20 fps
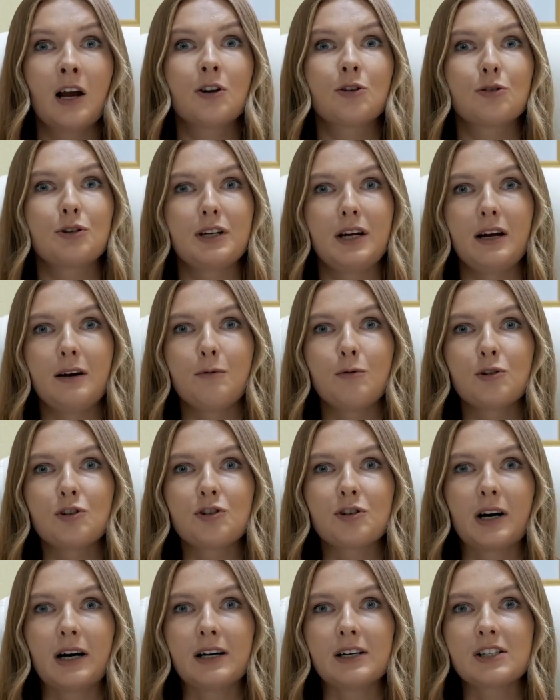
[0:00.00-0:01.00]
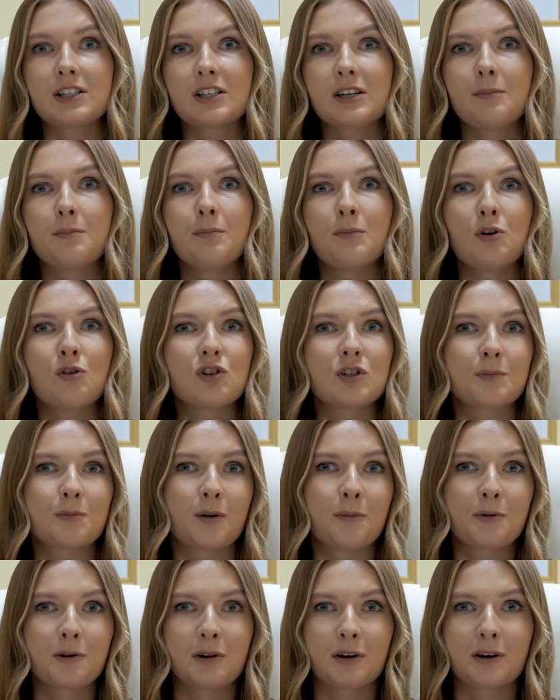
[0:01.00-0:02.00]
Today I want to answer most
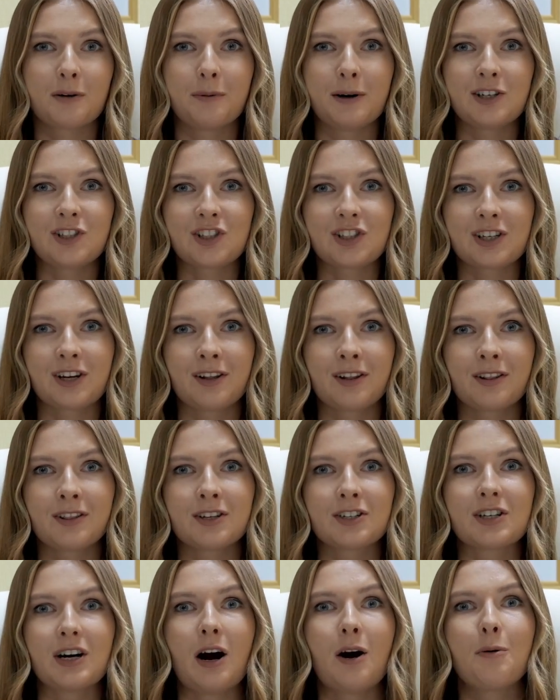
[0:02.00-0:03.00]
popular question that